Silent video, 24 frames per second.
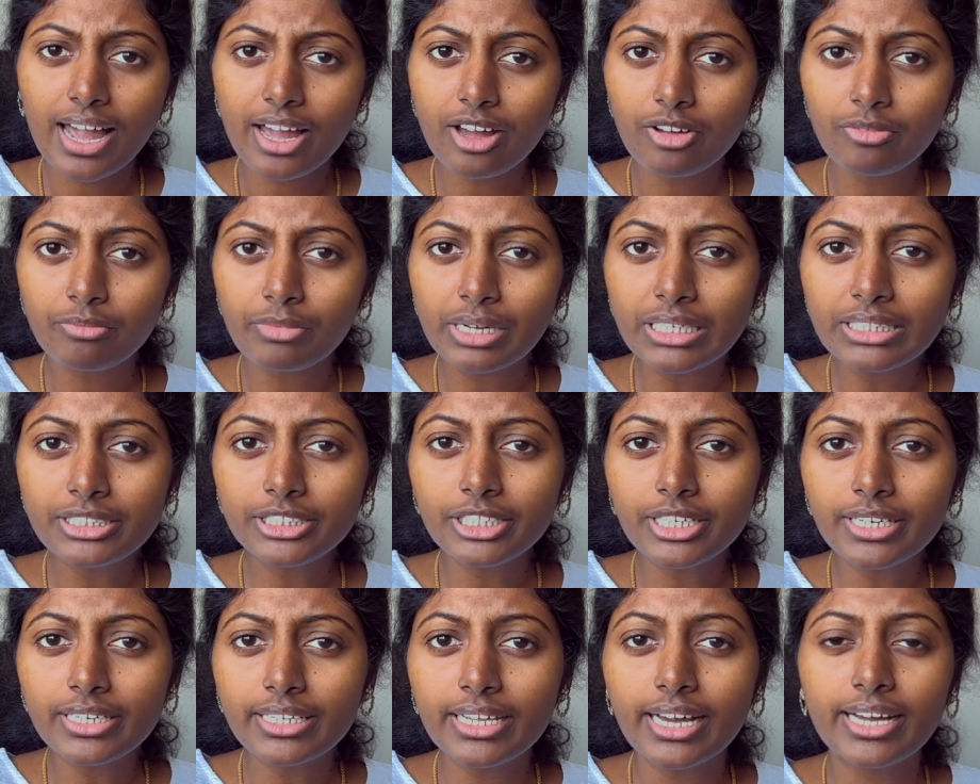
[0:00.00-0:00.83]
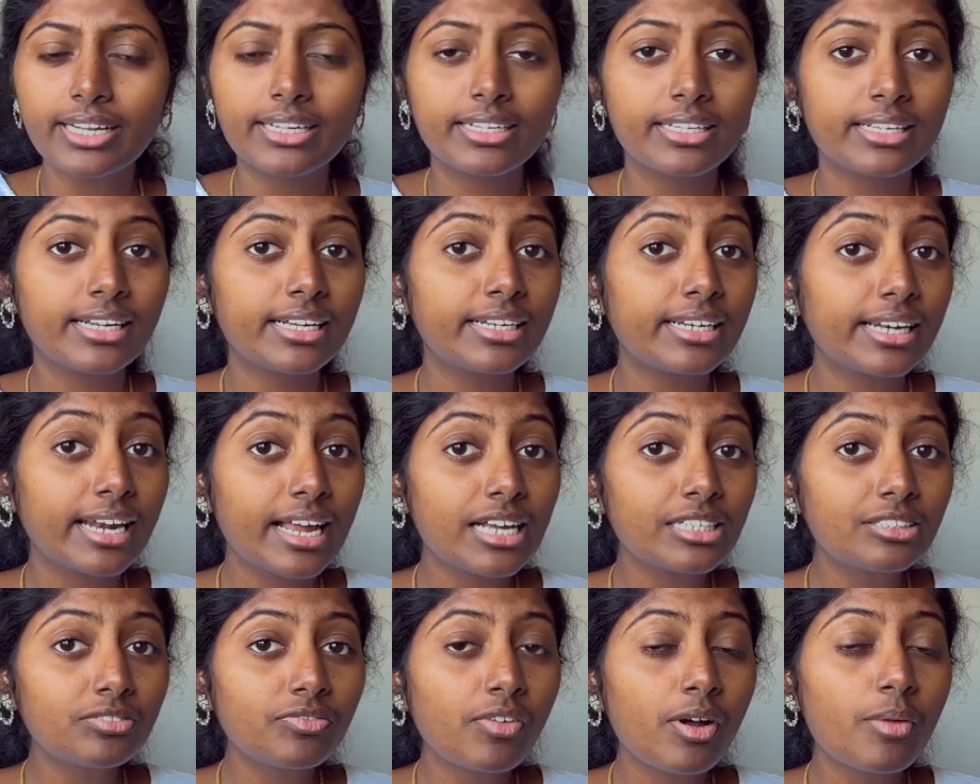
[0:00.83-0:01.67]
have mentioned that the
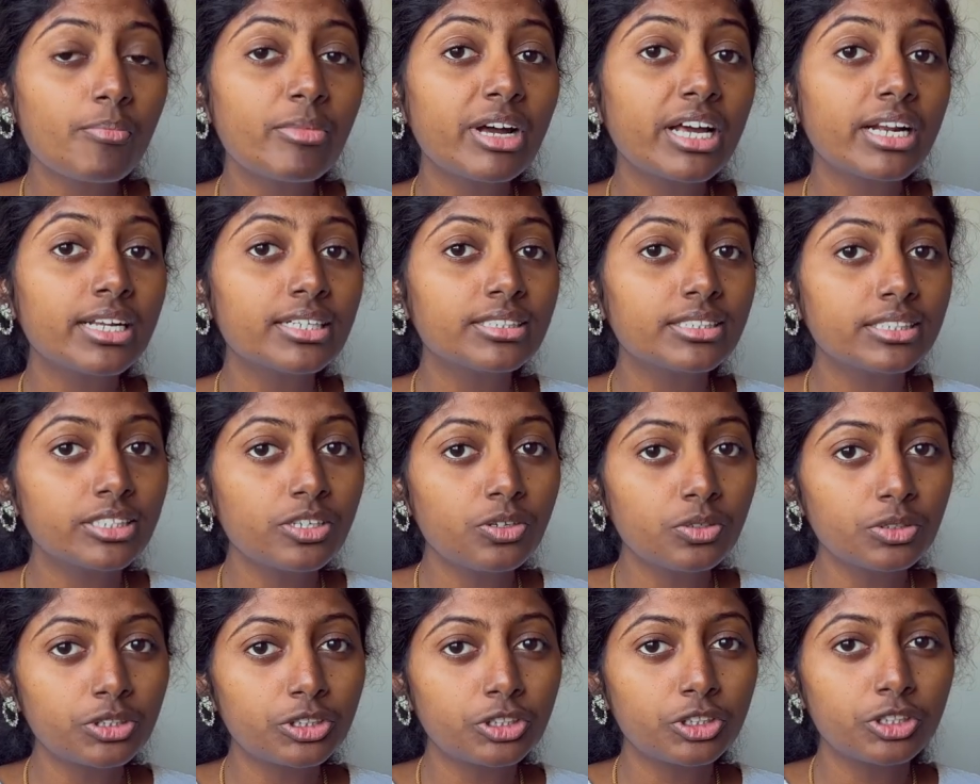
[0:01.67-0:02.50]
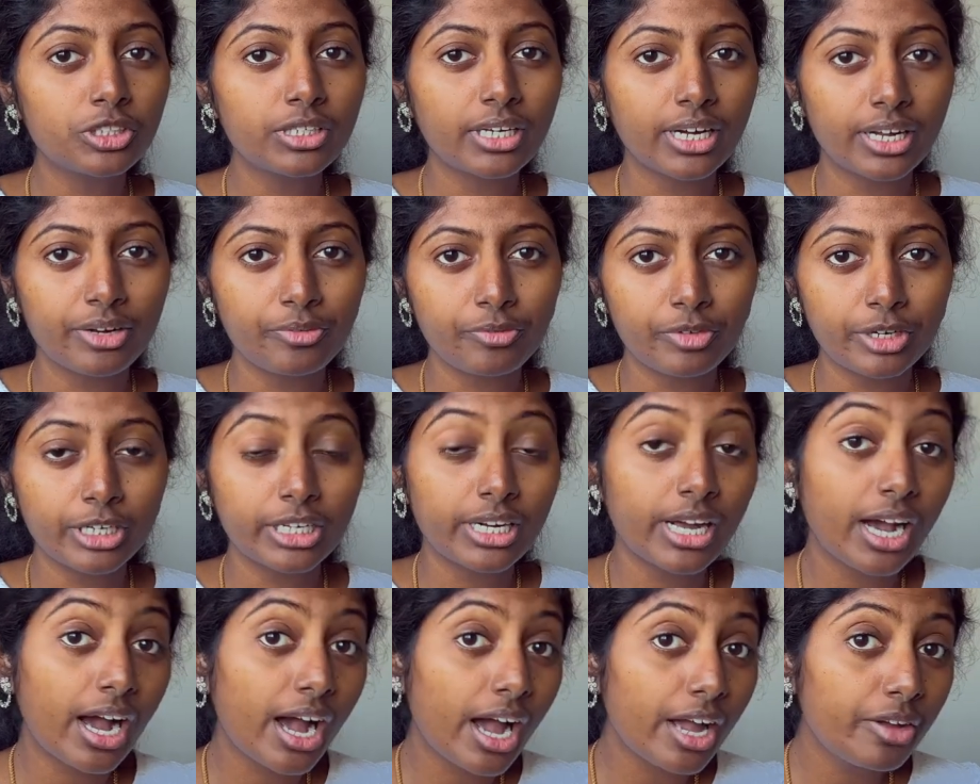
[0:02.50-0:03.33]
transformer is used to convert
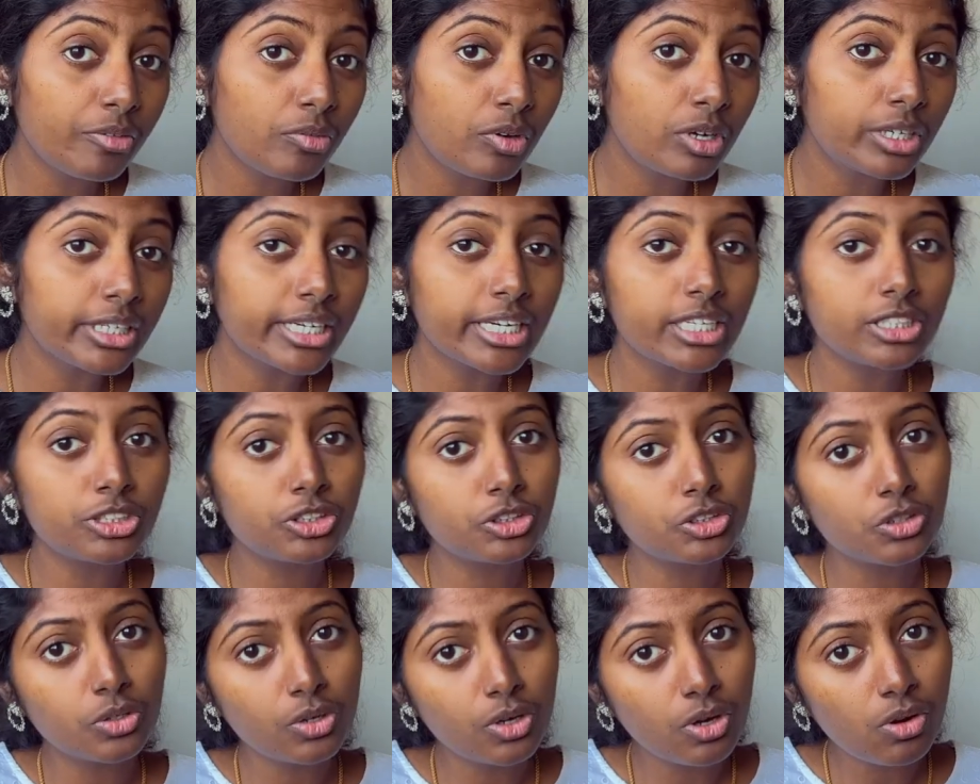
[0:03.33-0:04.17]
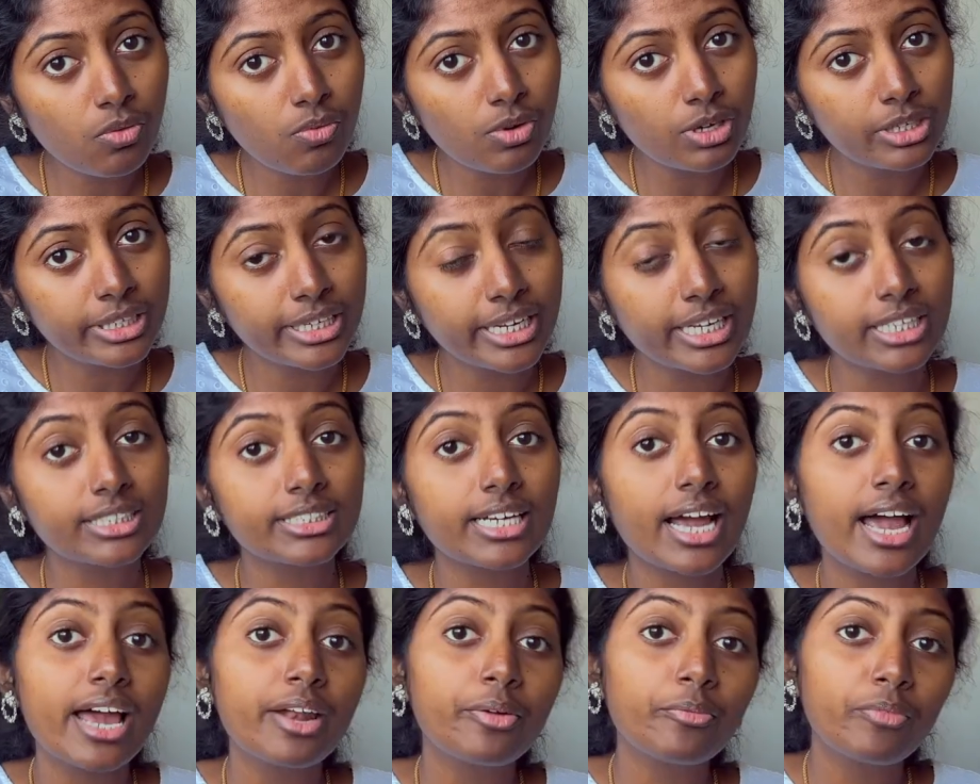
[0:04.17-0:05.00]
high voltage to low voltage
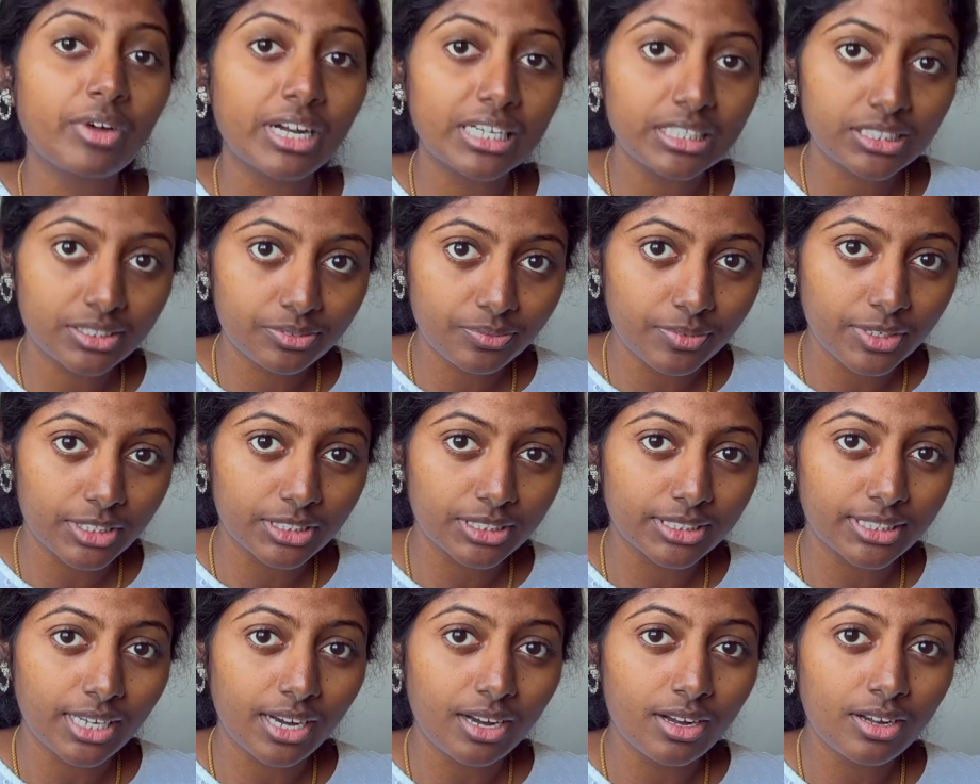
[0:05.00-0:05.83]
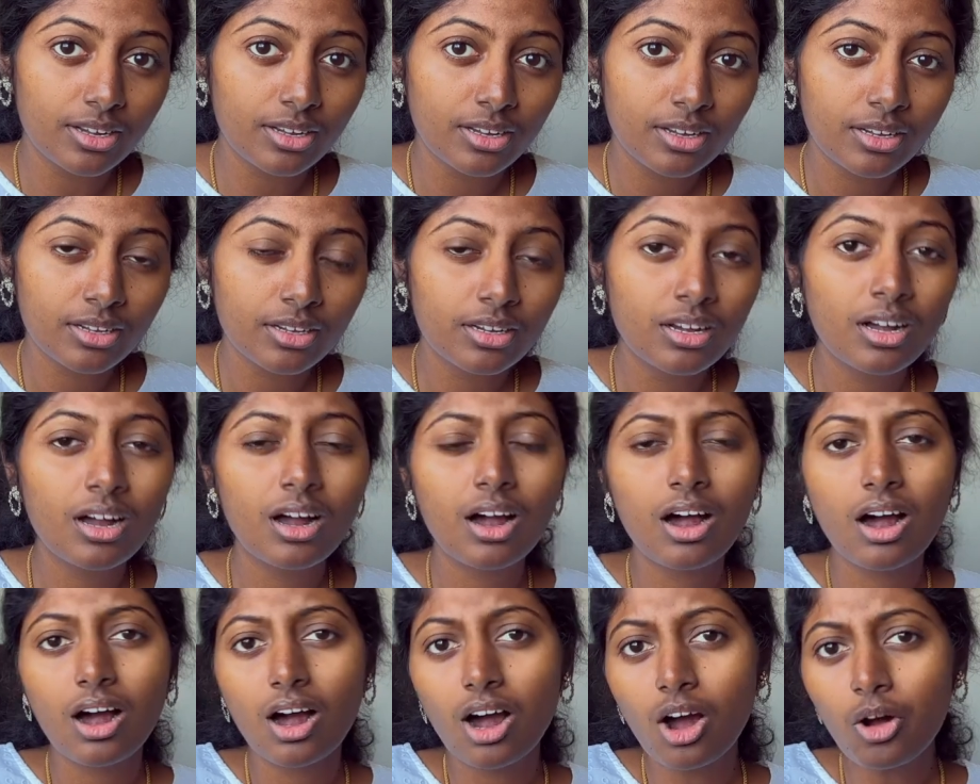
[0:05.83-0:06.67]
and vice versa.
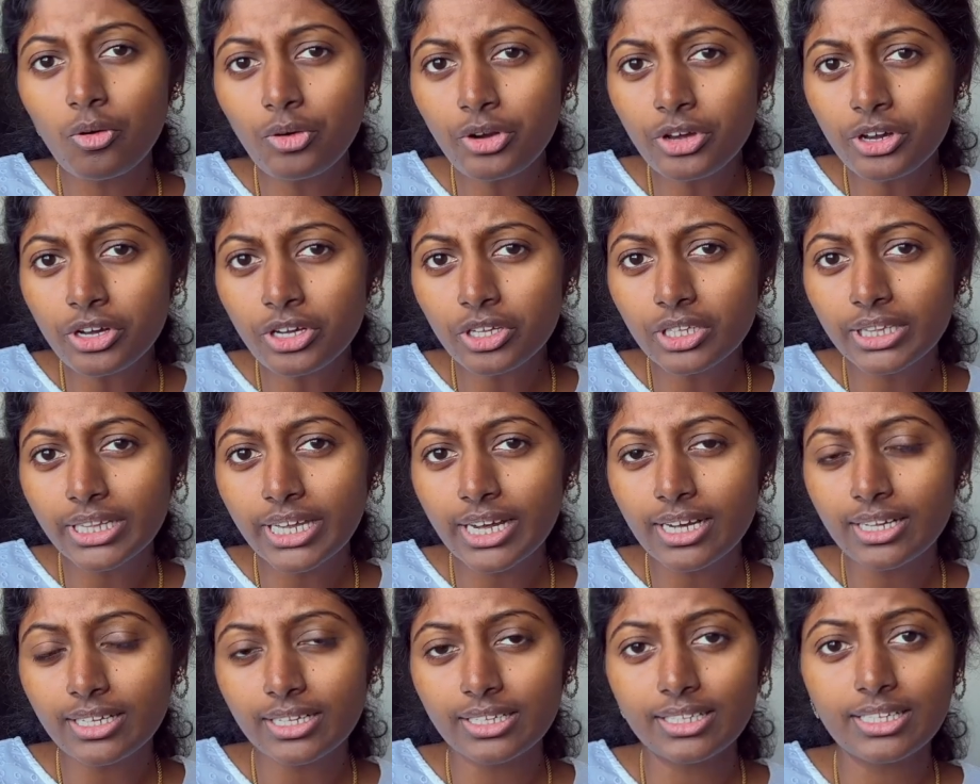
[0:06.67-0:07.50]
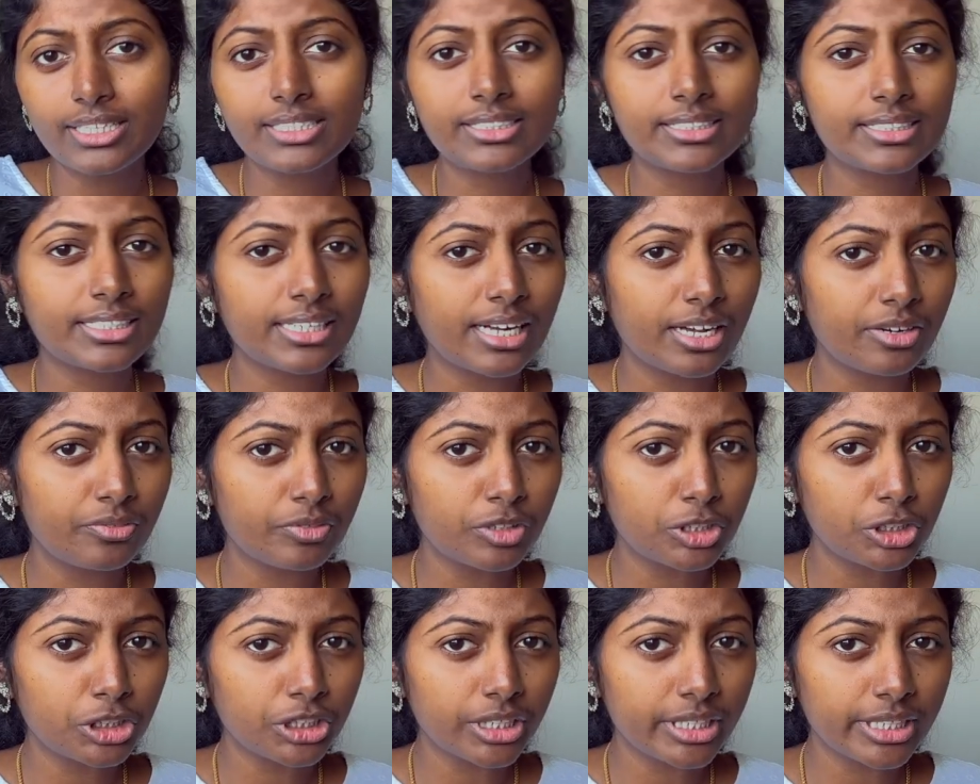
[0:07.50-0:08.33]
How do you think this
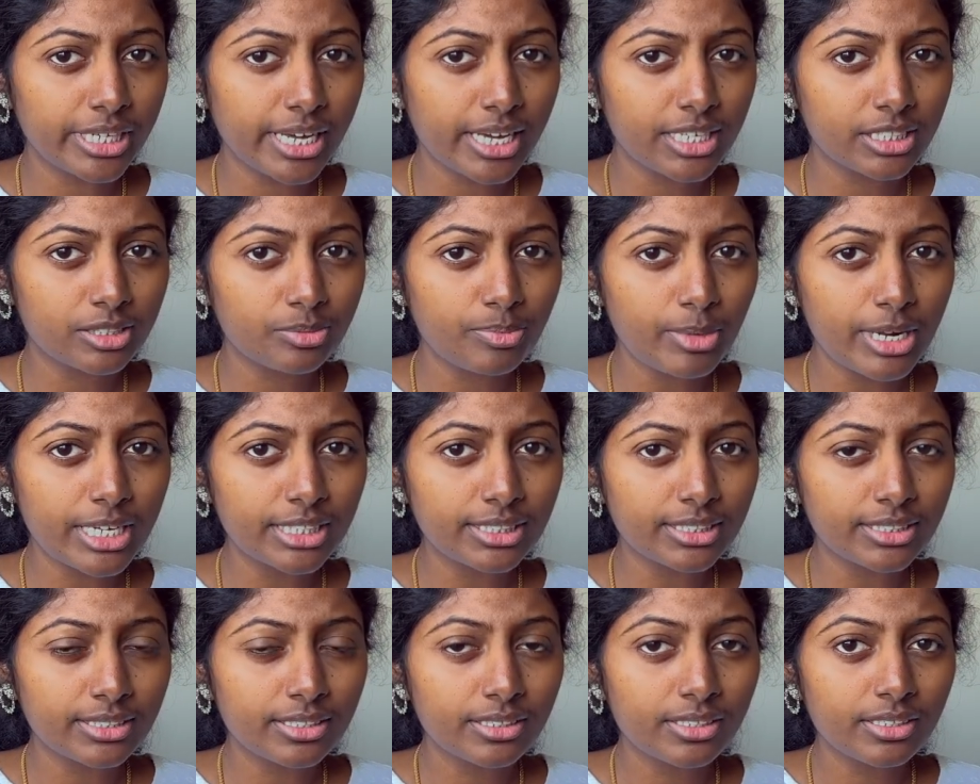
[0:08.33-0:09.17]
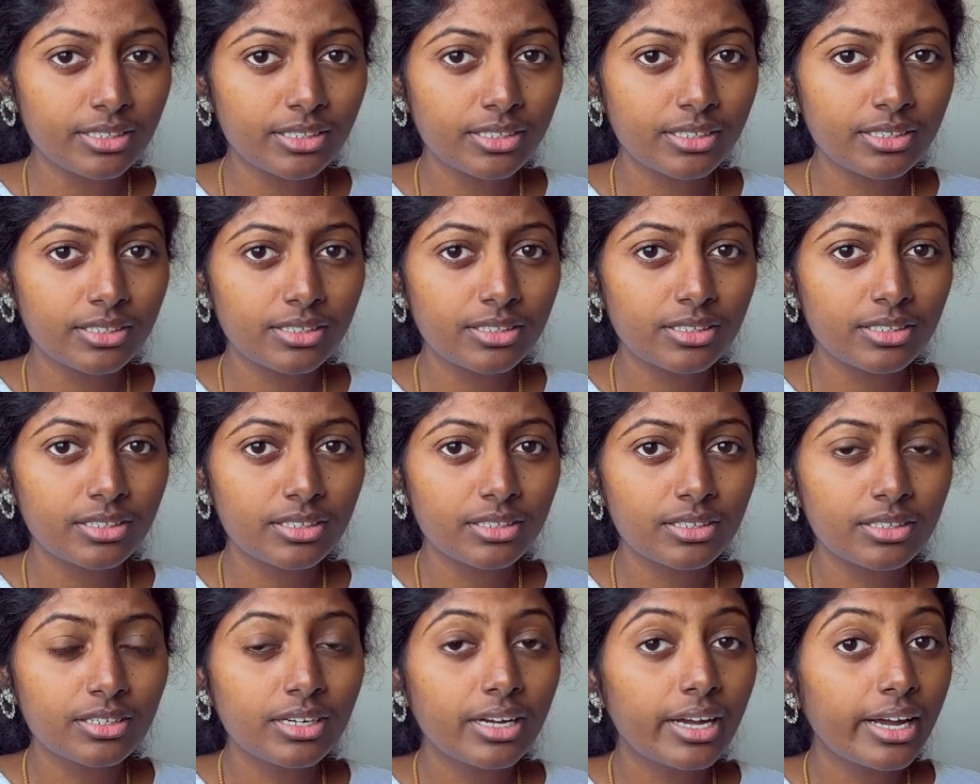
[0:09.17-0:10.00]
conversion takes place?
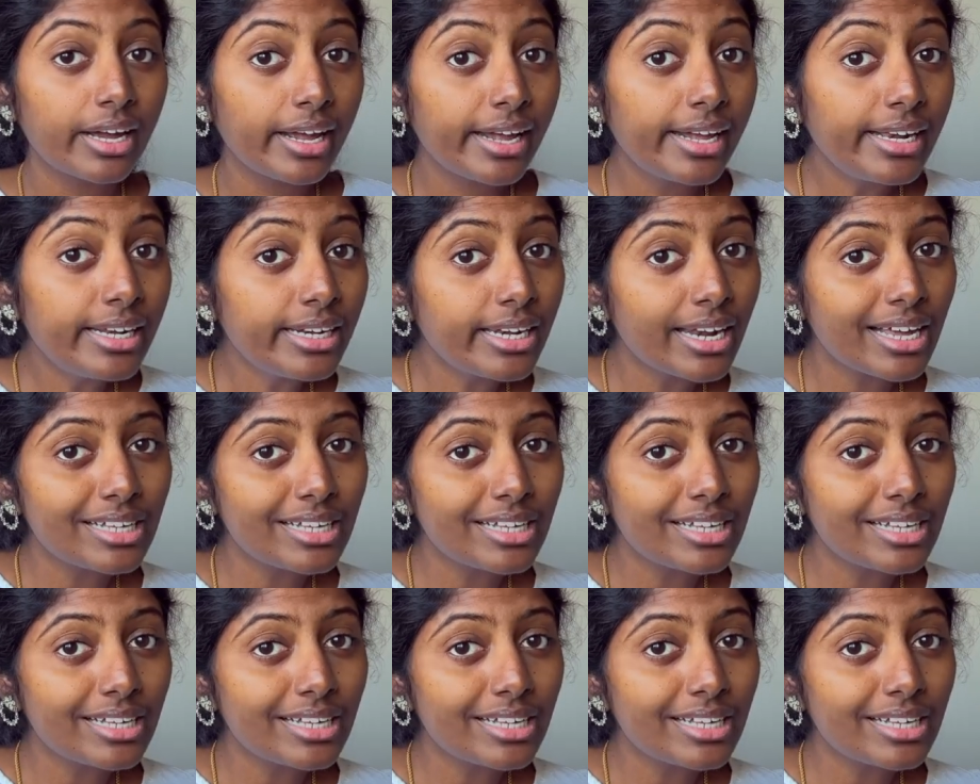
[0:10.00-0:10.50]
In a